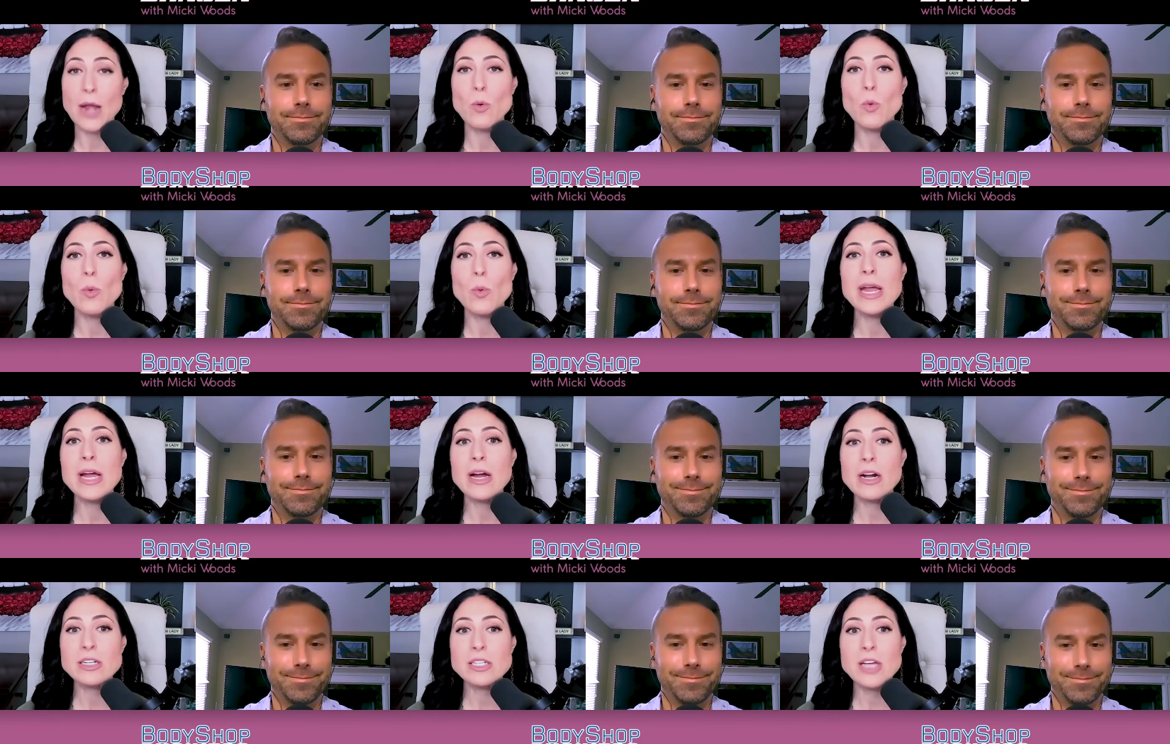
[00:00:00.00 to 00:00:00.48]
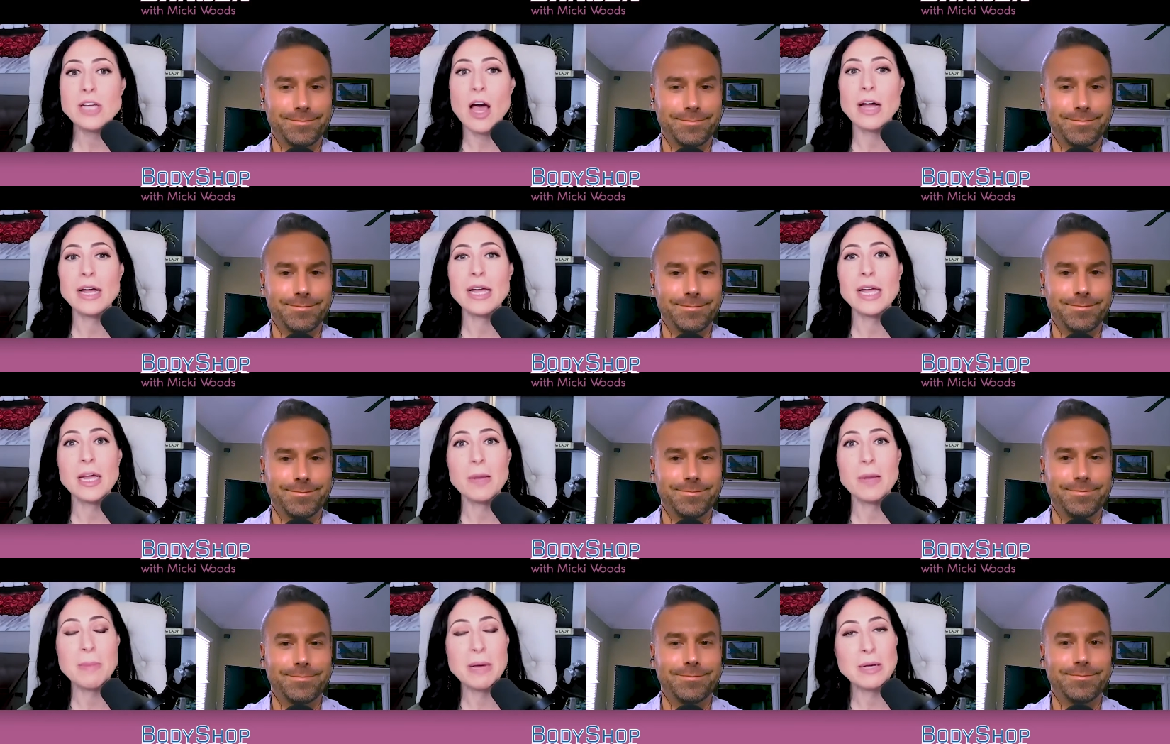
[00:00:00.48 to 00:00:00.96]
Speaker 1: and we are
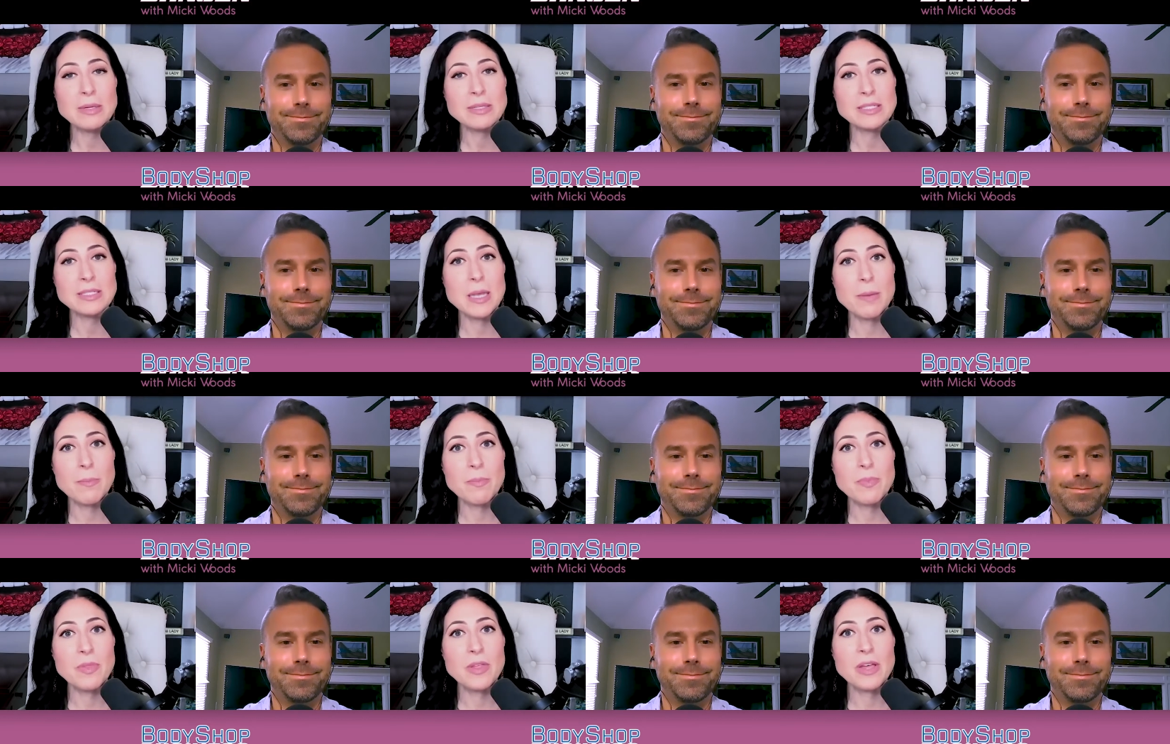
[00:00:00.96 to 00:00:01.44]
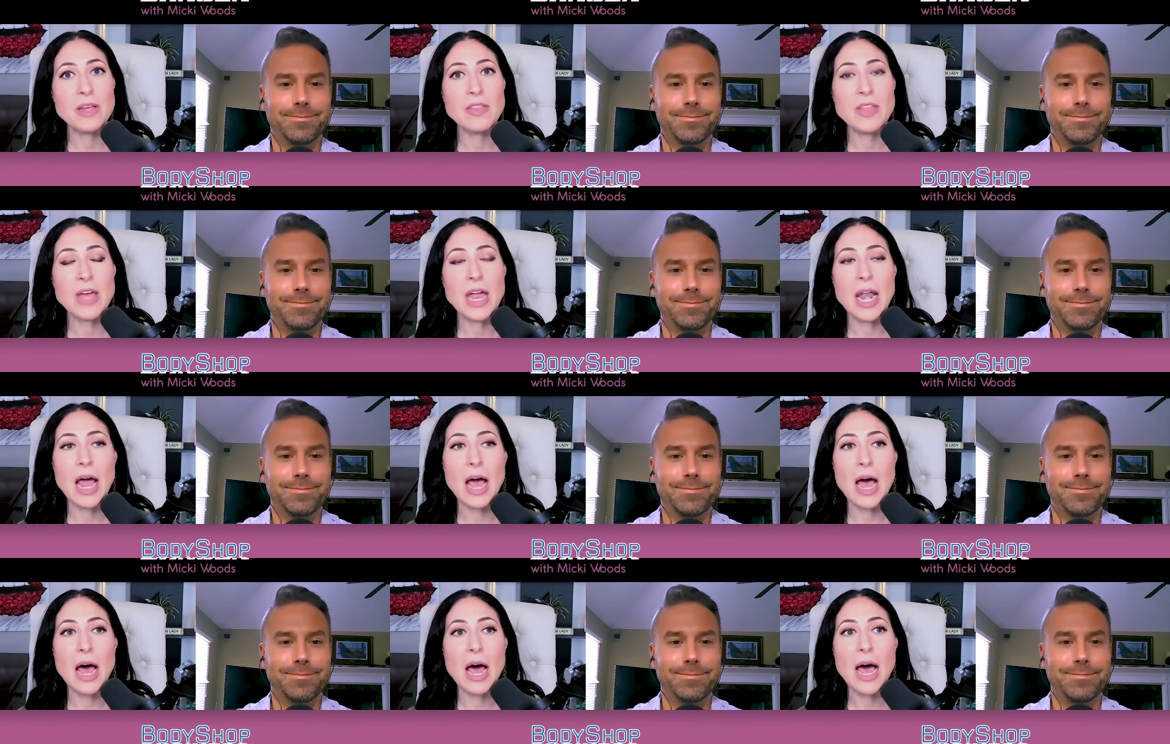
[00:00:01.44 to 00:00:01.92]
talking about
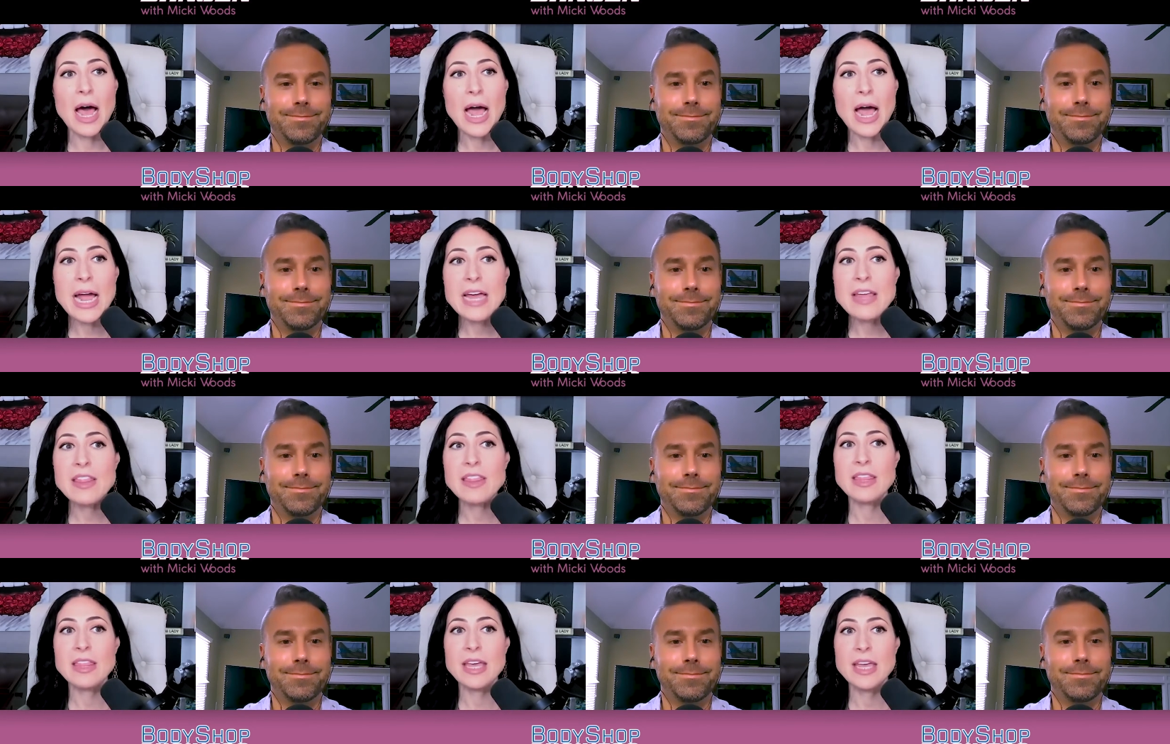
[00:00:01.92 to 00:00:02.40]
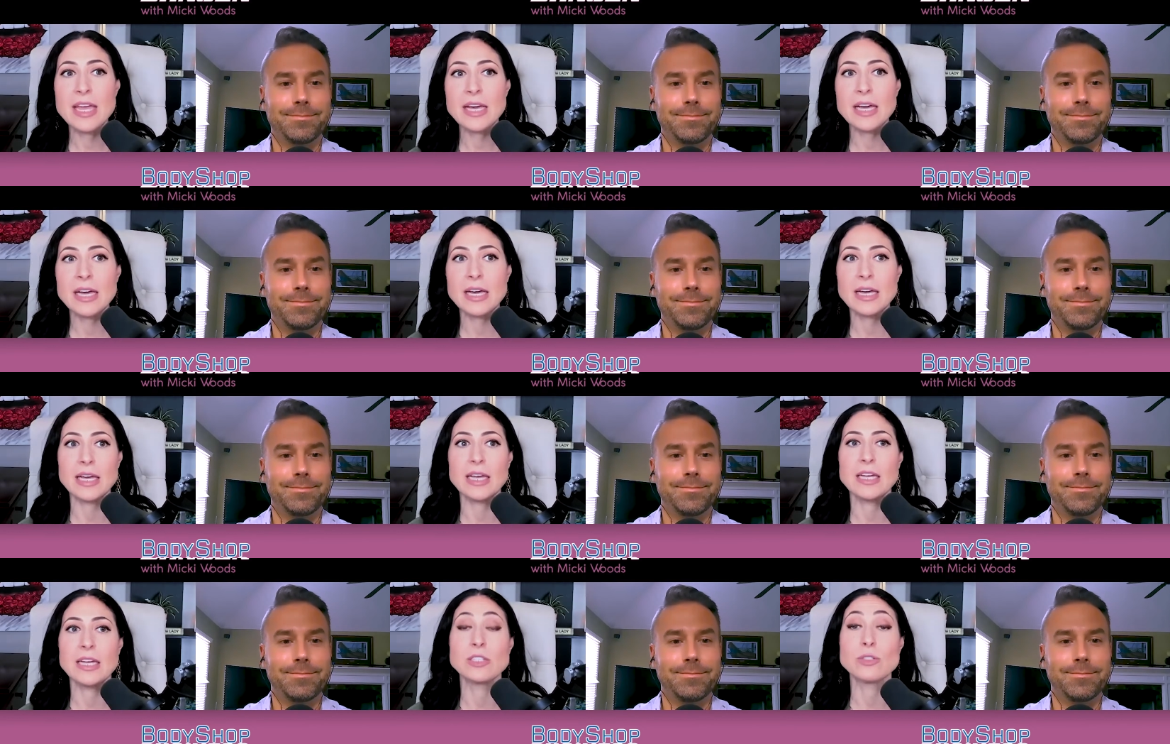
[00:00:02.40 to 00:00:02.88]
something that I
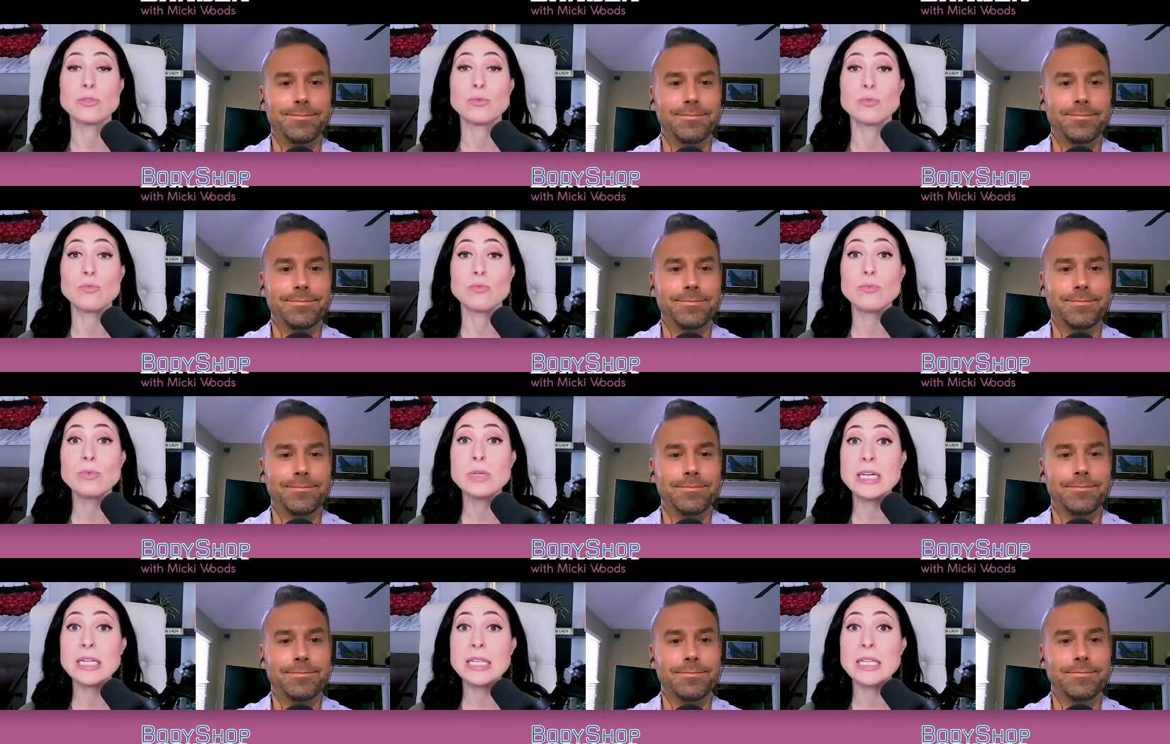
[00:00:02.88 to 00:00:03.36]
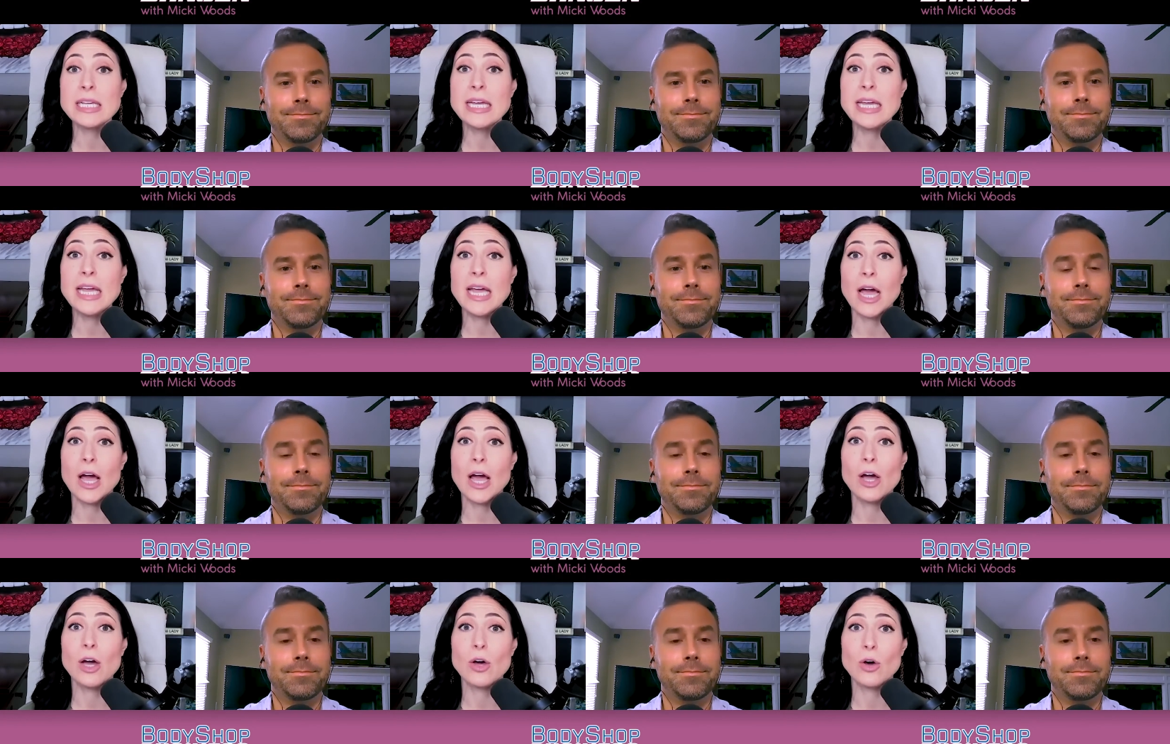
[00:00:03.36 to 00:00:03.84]
think is
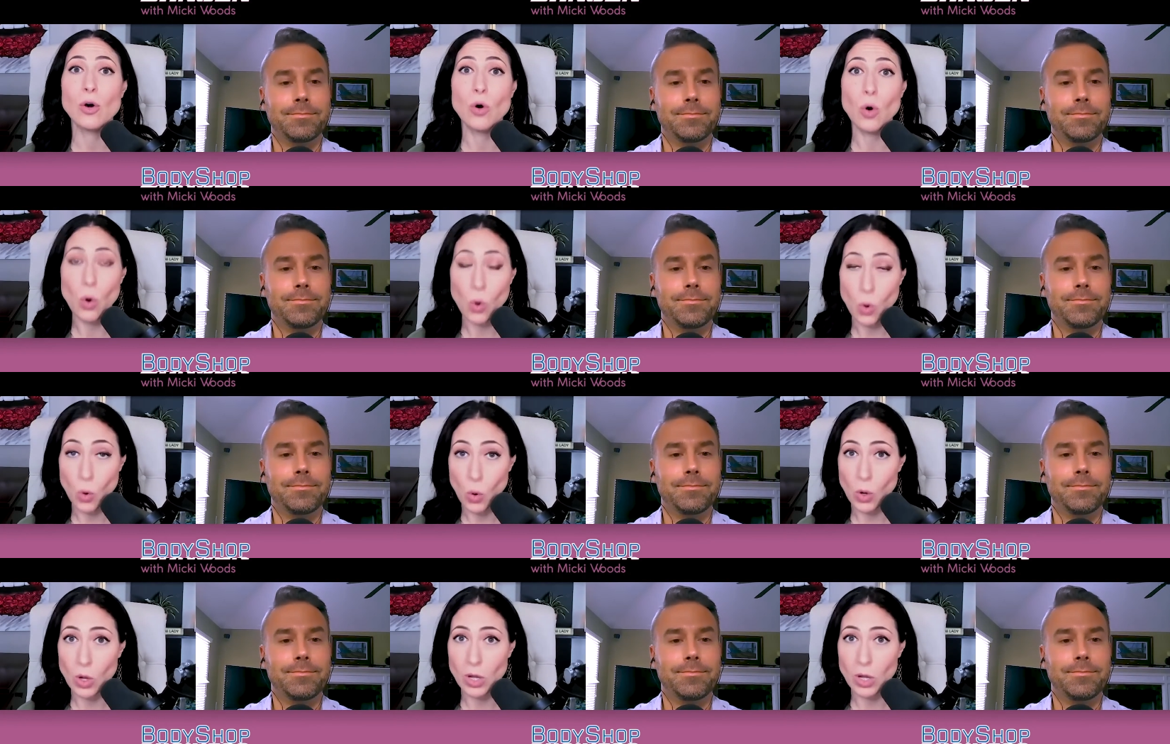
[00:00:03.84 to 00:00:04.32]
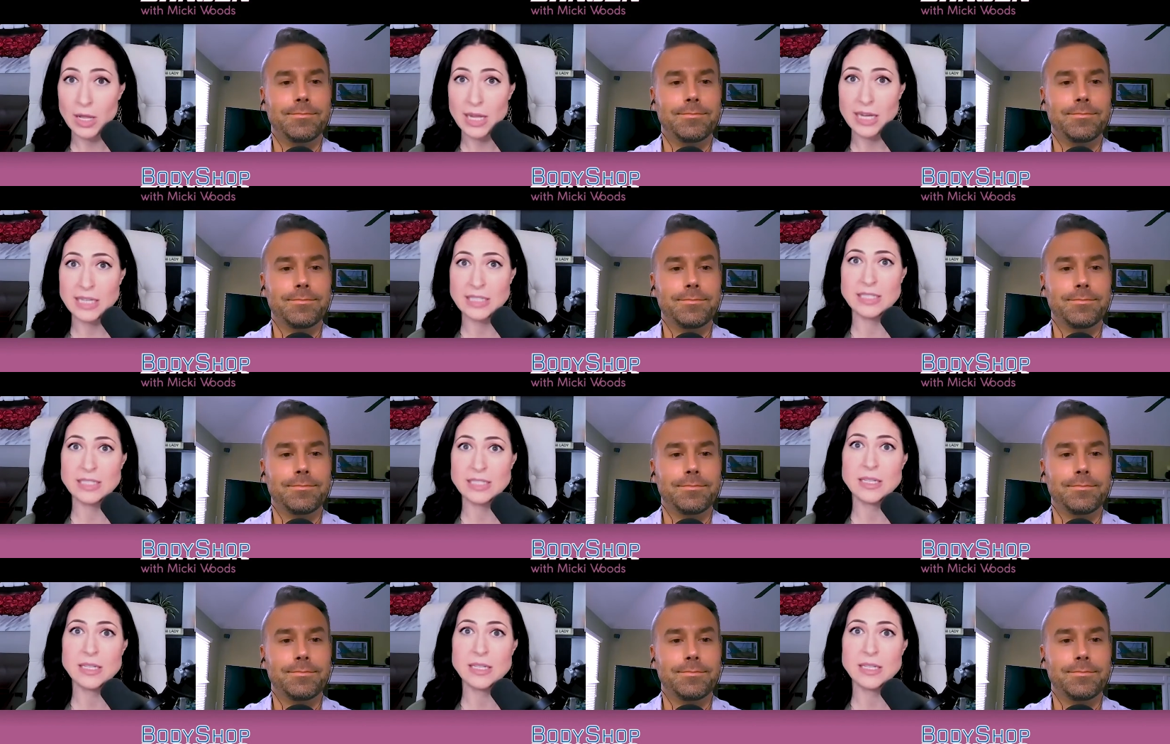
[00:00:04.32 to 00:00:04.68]
really cool.